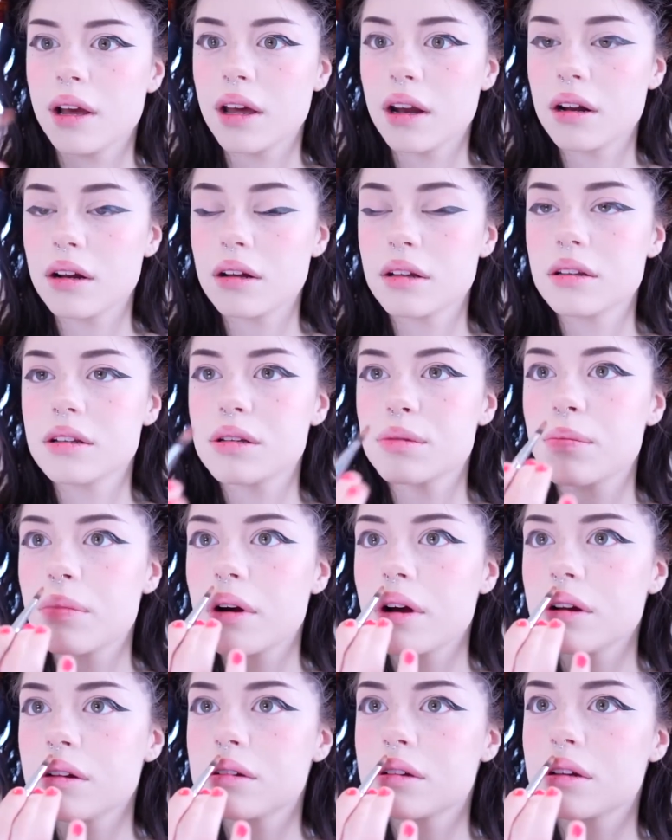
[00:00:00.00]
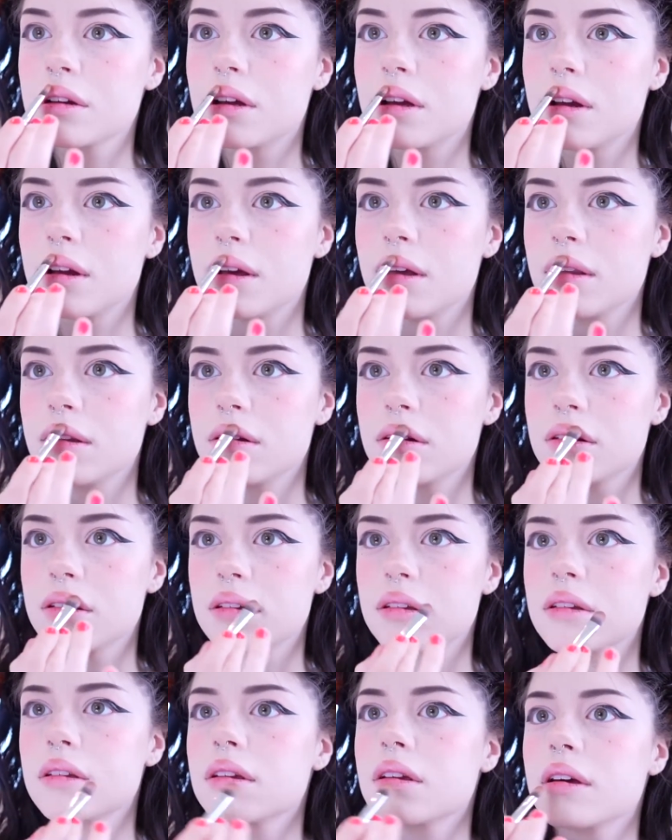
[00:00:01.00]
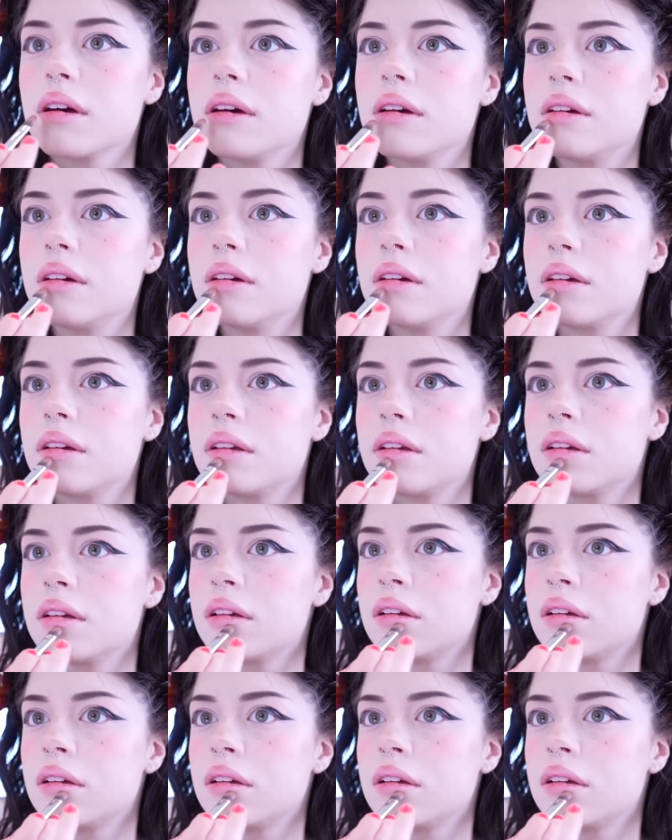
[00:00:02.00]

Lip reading: I get it on this brush and I just kinda